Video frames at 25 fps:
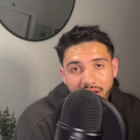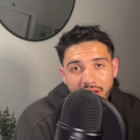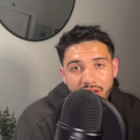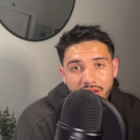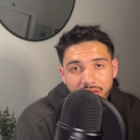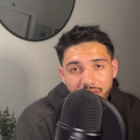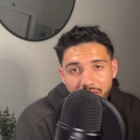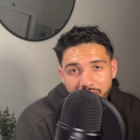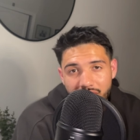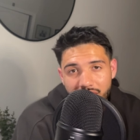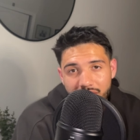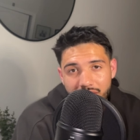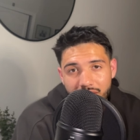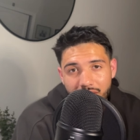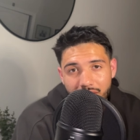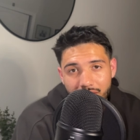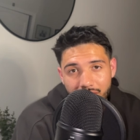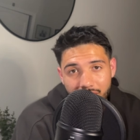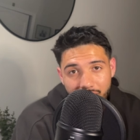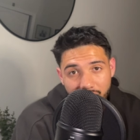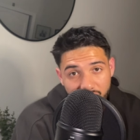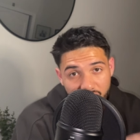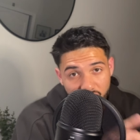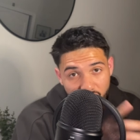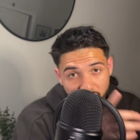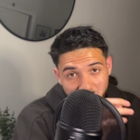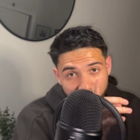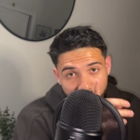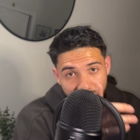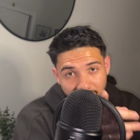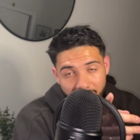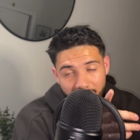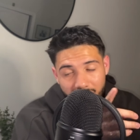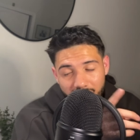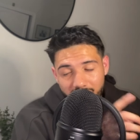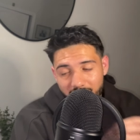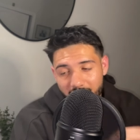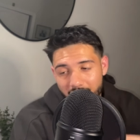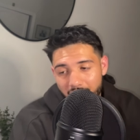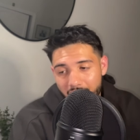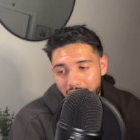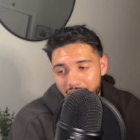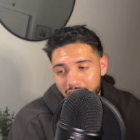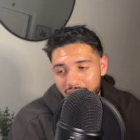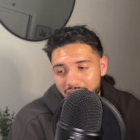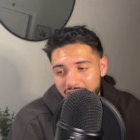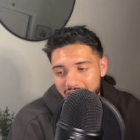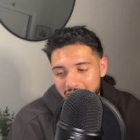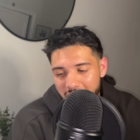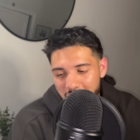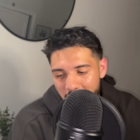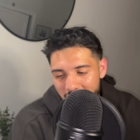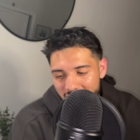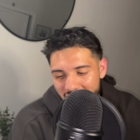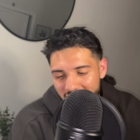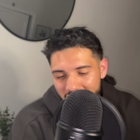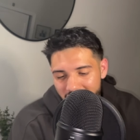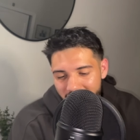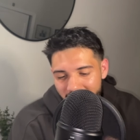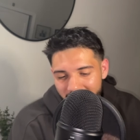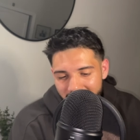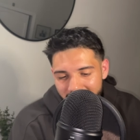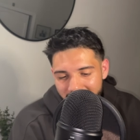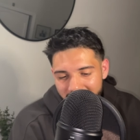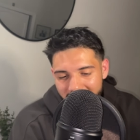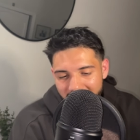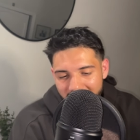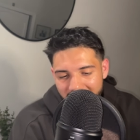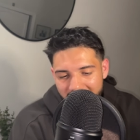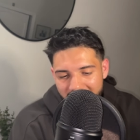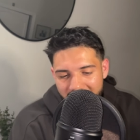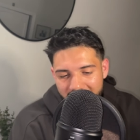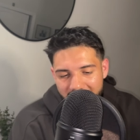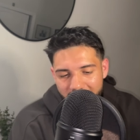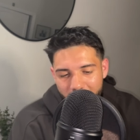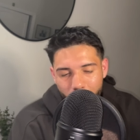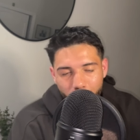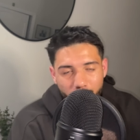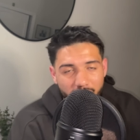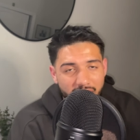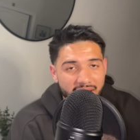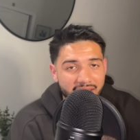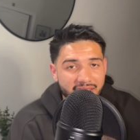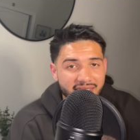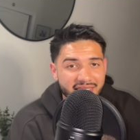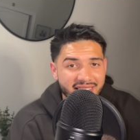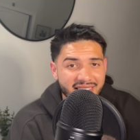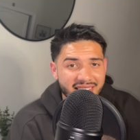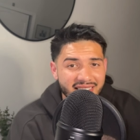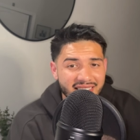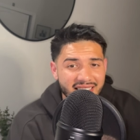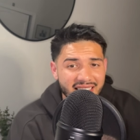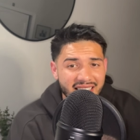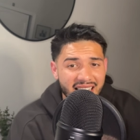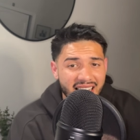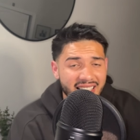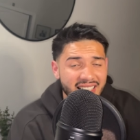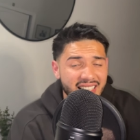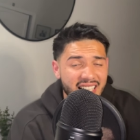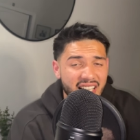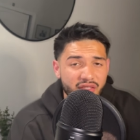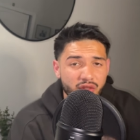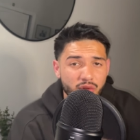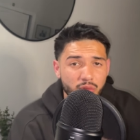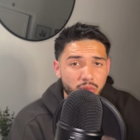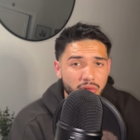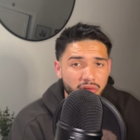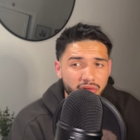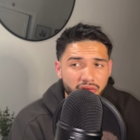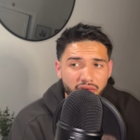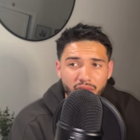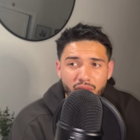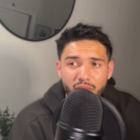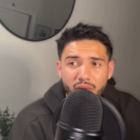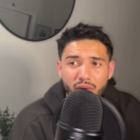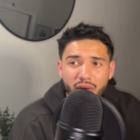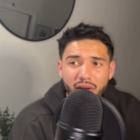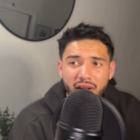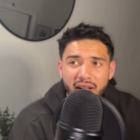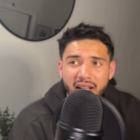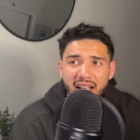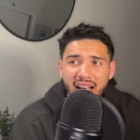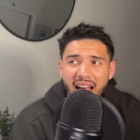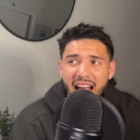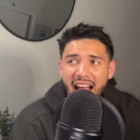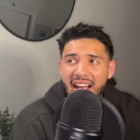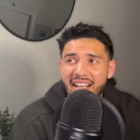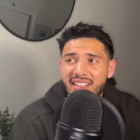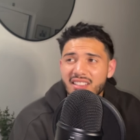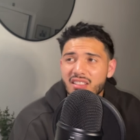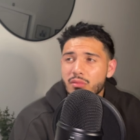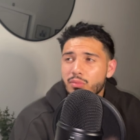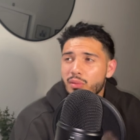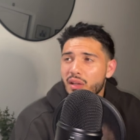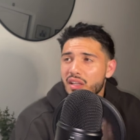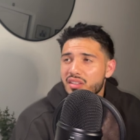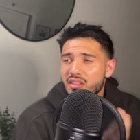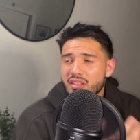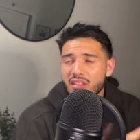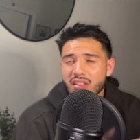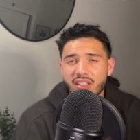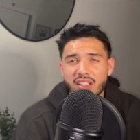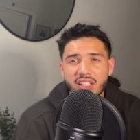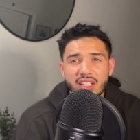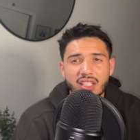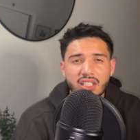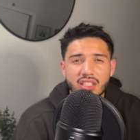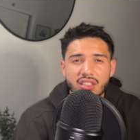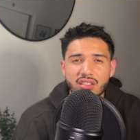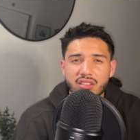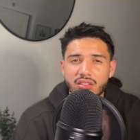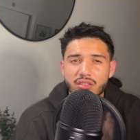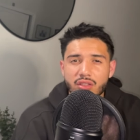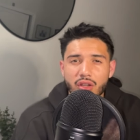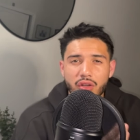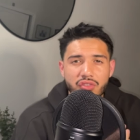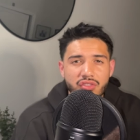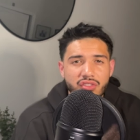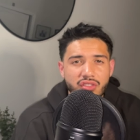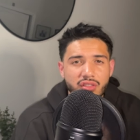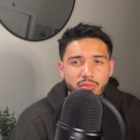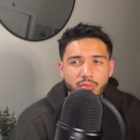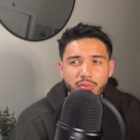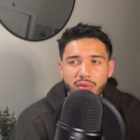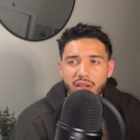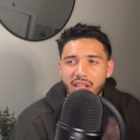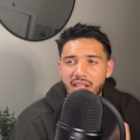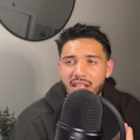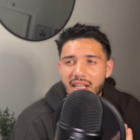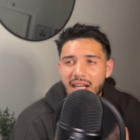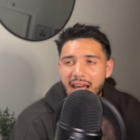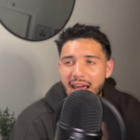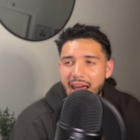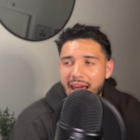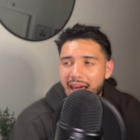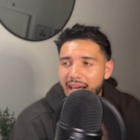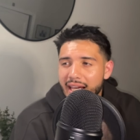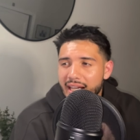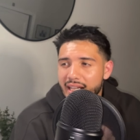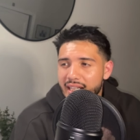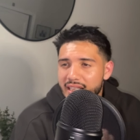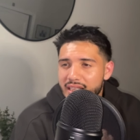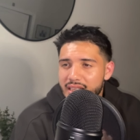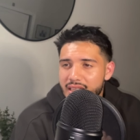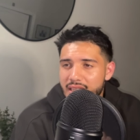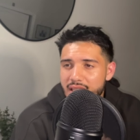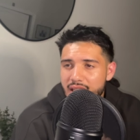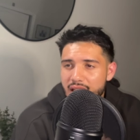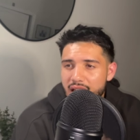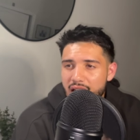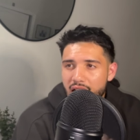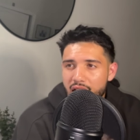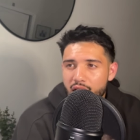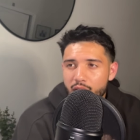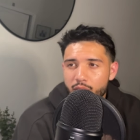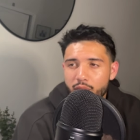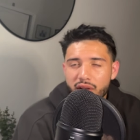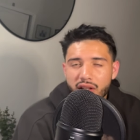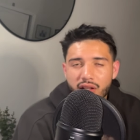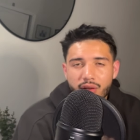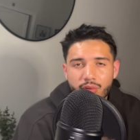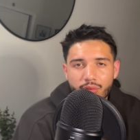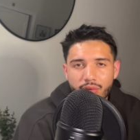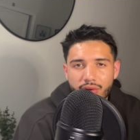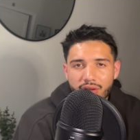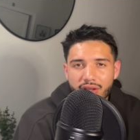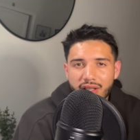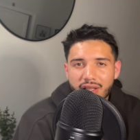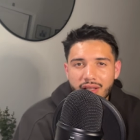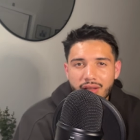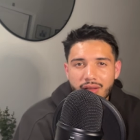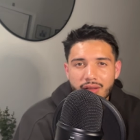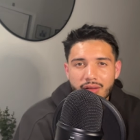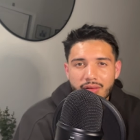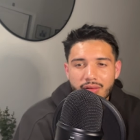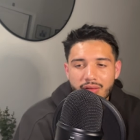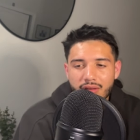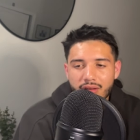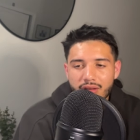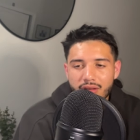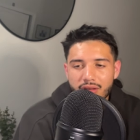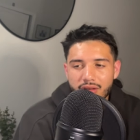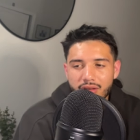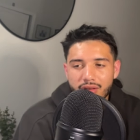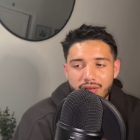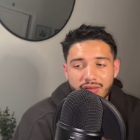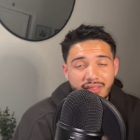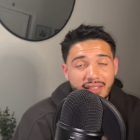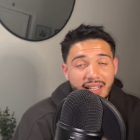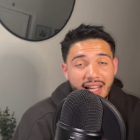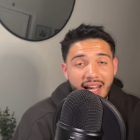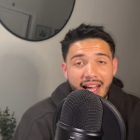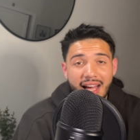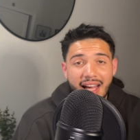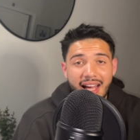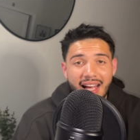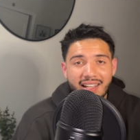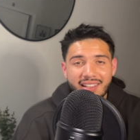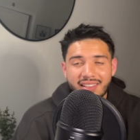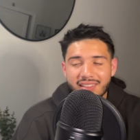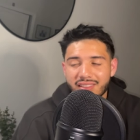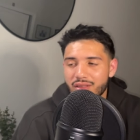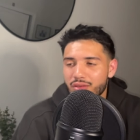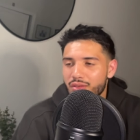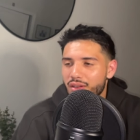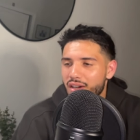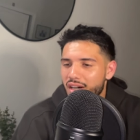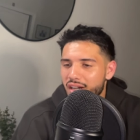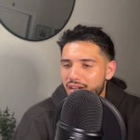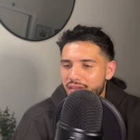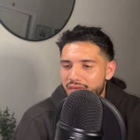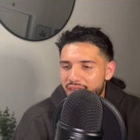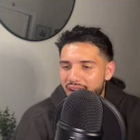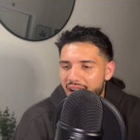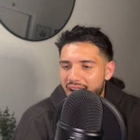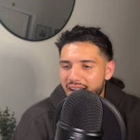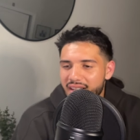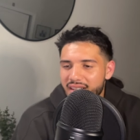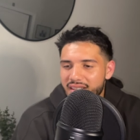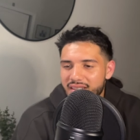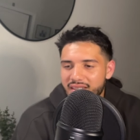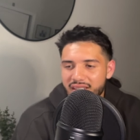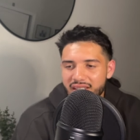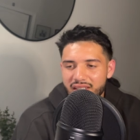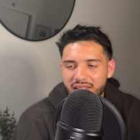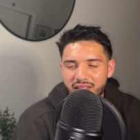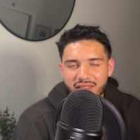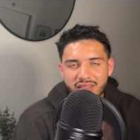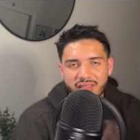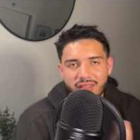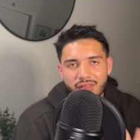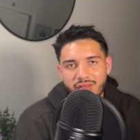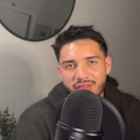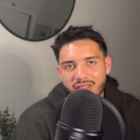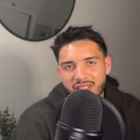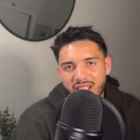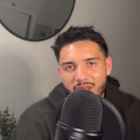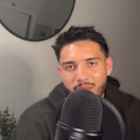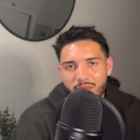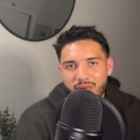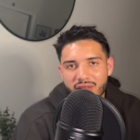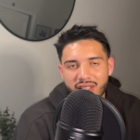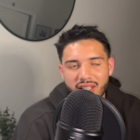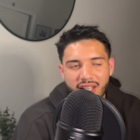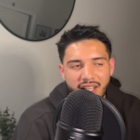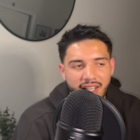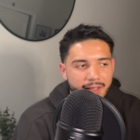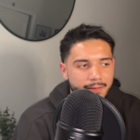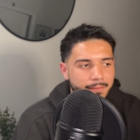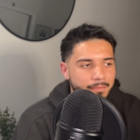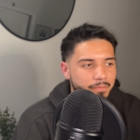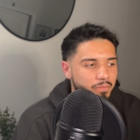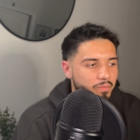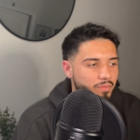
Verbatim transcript: individual such as yourself in ways like never before. Especially in this social media age, we can really use that to our advantage and there's no shame in that.